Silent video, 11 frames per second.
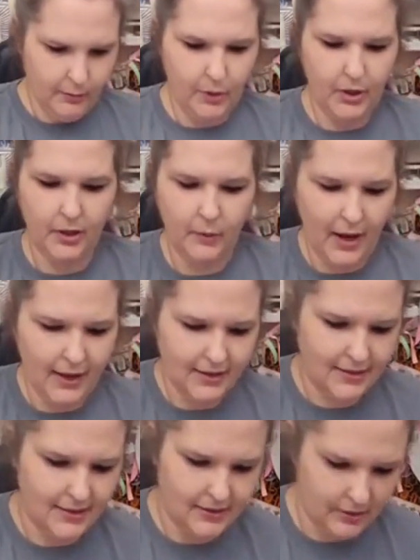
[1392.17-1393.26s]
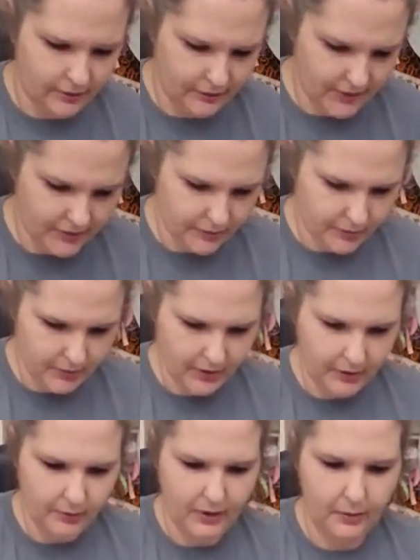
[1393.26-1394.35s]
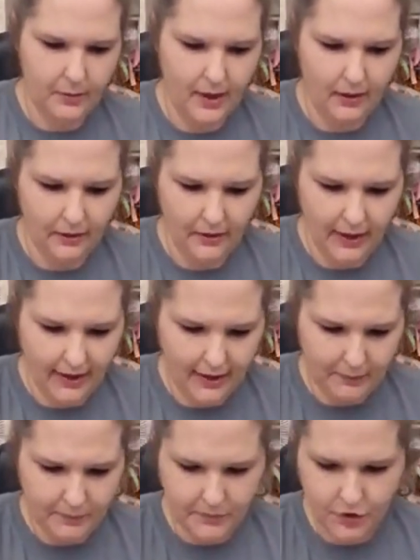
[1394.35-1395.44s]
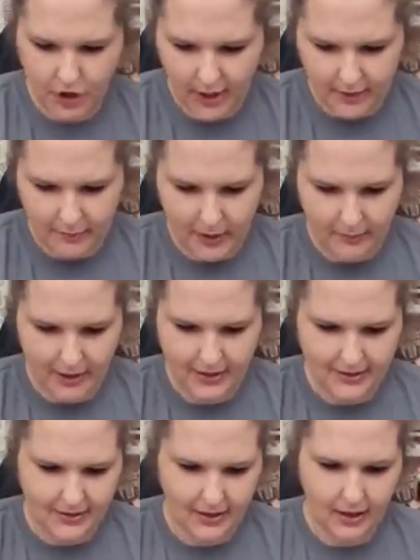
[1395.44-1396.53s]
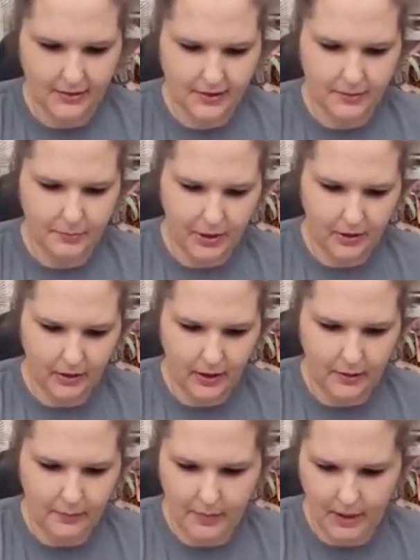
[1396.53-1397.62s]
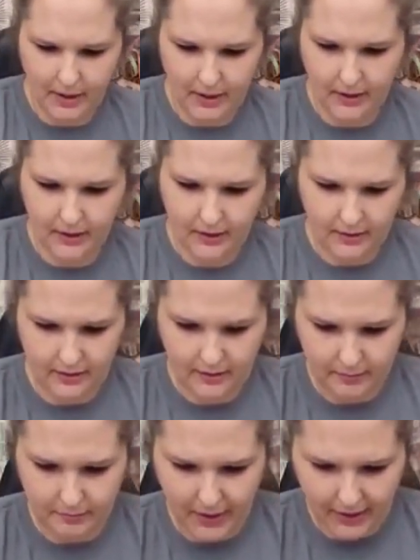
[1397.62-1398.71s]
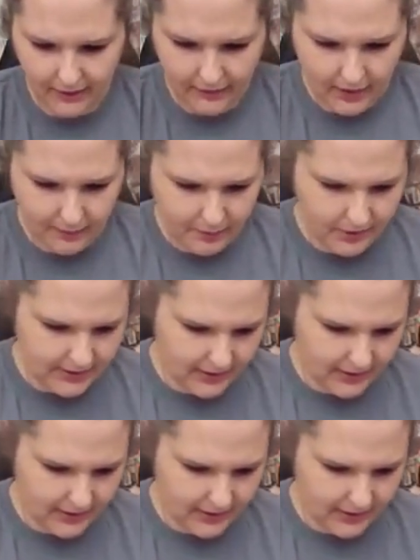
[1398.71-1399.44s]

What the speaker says: And we're going to wax the surface really, really well, okay? I'm trying my best not to peel up my paint that I put